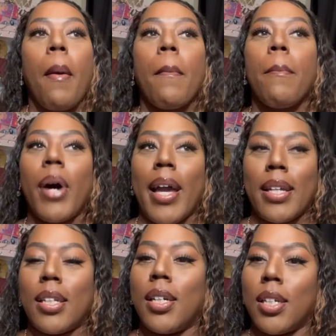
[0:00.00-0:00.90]
But
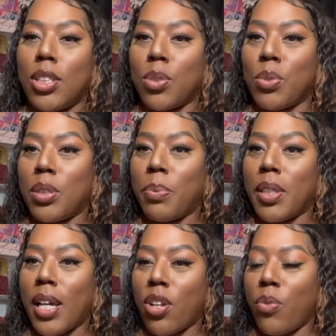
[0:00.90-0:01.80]
I just wanted to put
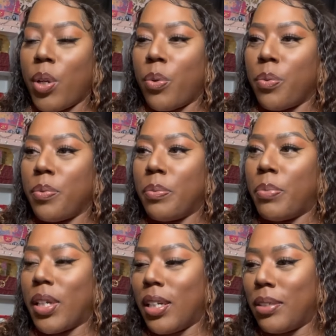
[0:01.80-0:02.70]
that on note.
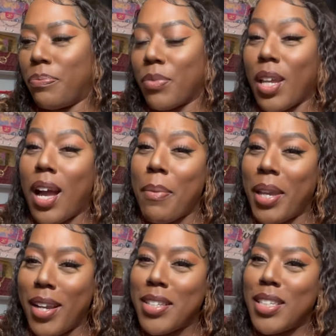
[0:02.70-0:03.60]
But I'm
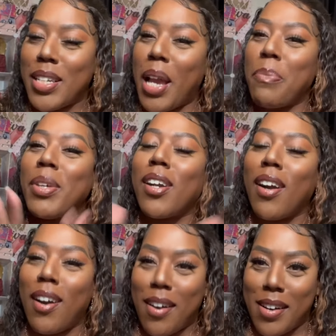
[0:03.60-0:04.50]
here today
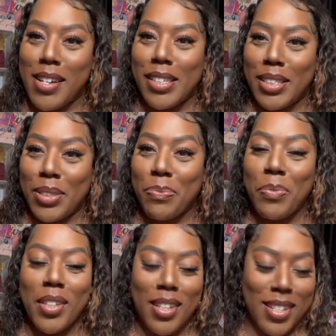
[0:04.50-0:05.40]
because,
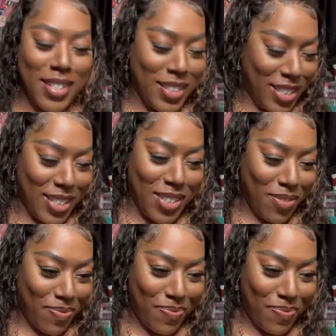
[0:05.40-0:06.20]
hunty,